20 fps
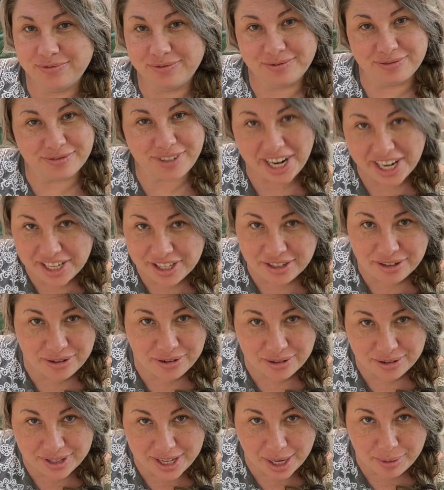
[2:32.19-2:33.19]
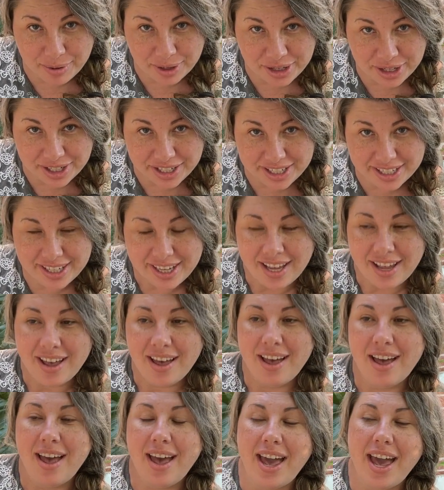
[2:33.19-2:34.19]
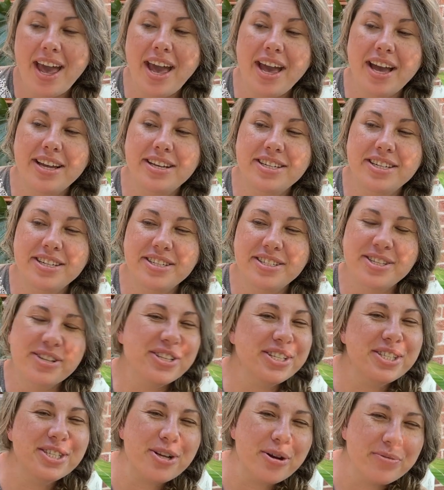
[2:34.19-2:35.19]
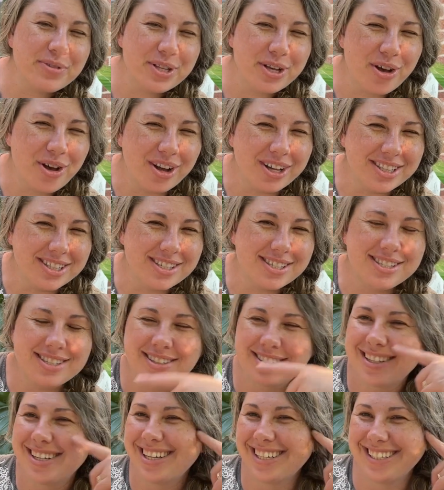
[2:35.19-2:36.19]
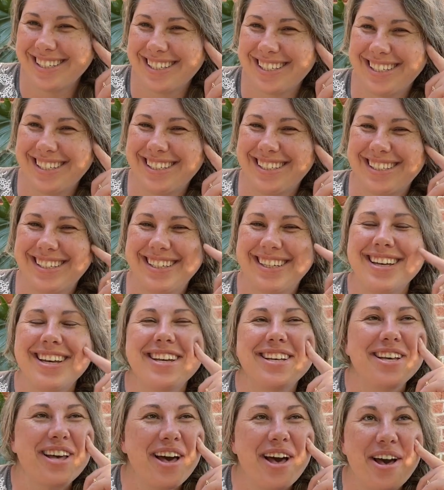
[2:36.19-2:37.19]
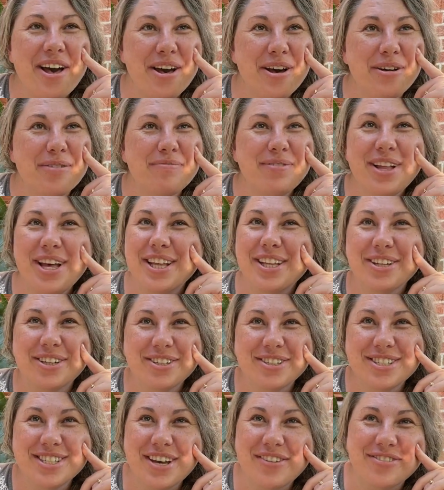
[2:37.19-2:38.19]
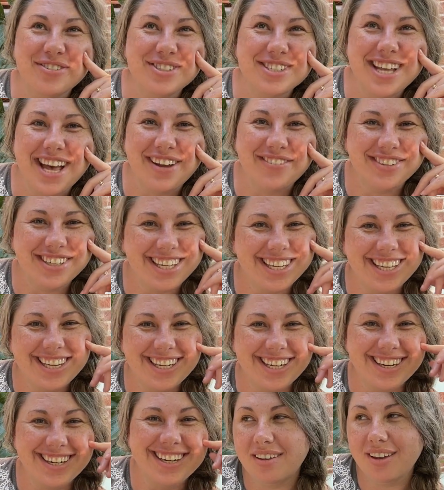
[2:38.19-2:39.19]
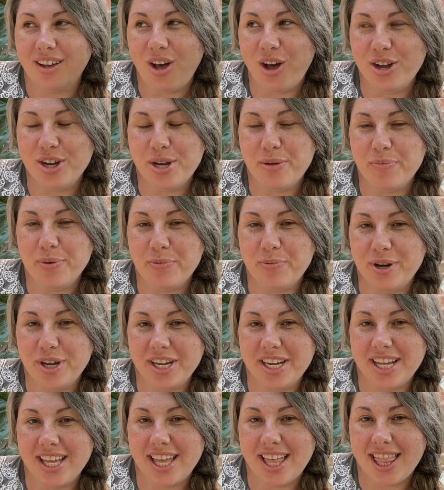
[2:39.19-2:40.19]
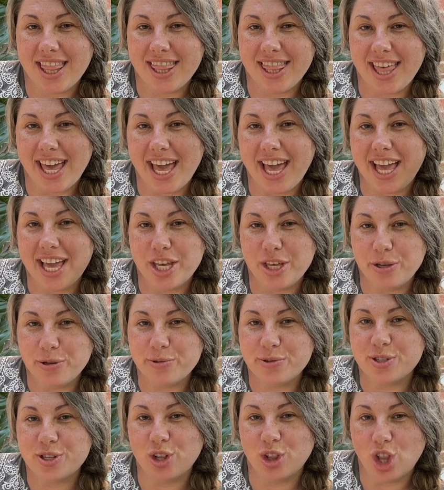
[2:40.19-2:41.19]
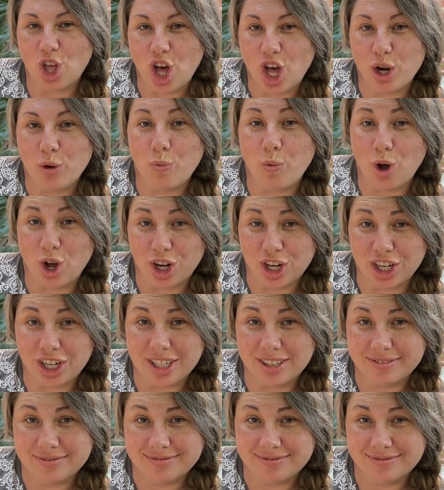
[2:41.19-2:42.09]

regular old neighborhood. And so let's start with the cons. Play a little devil's advocate here. Con number 1, they use a lot of water.